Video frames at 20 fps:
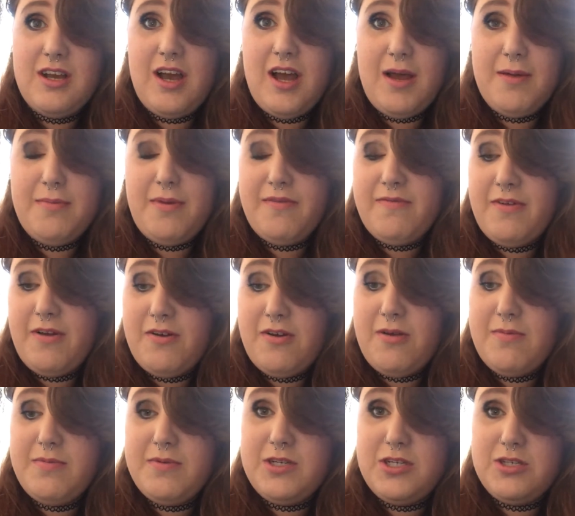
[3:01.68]
my phone
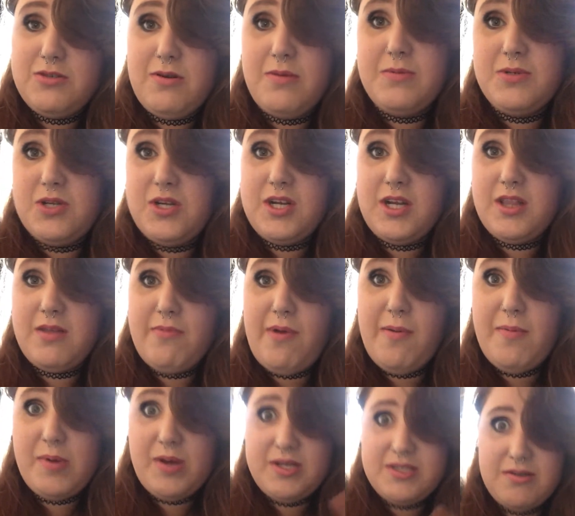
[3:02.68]
up, which is what I'm doing at the
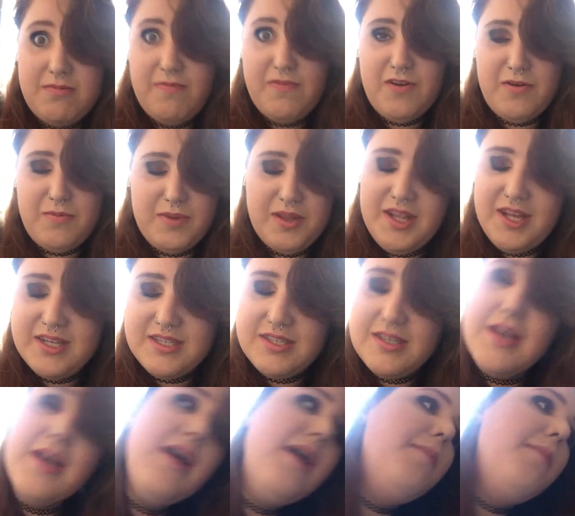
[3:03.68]
moment as I'm filming this,